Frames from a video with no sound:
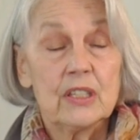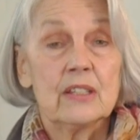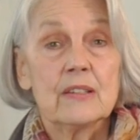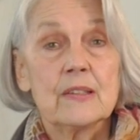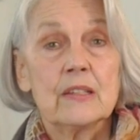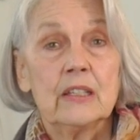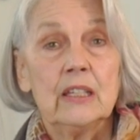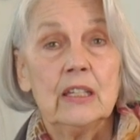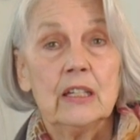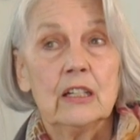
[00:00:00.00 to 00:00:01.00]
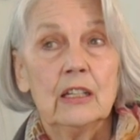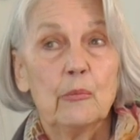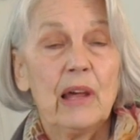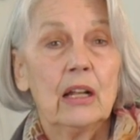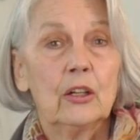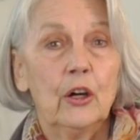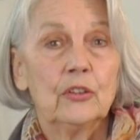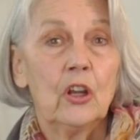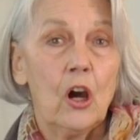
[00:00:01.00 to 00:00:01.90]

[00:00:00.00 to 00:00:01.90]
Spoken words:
is the Le Balcon